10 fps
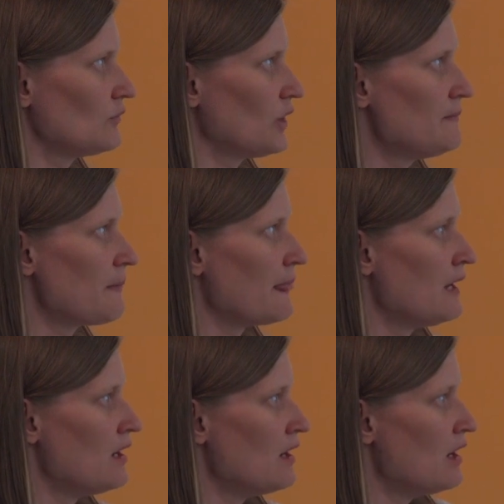Okay?
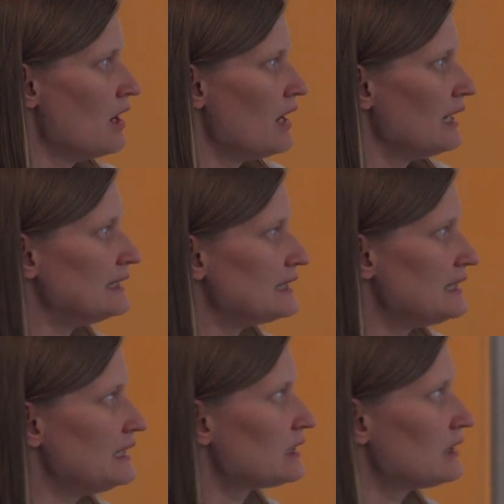And
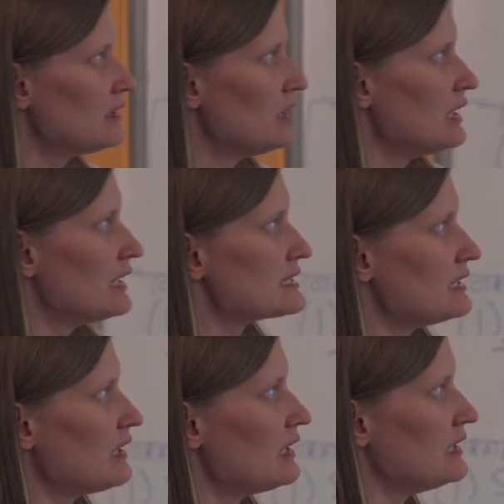here is
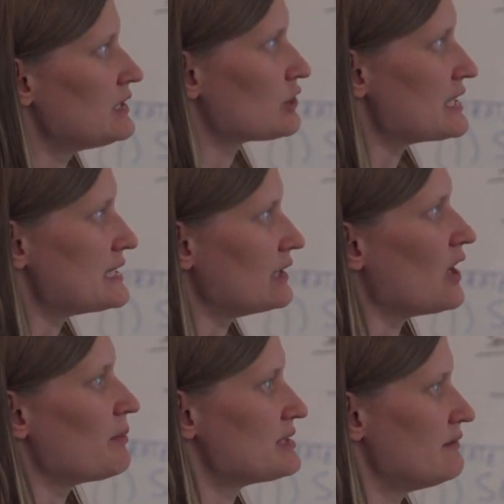another interesting
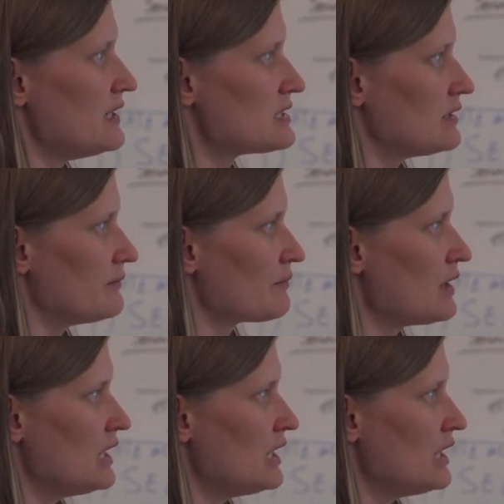observation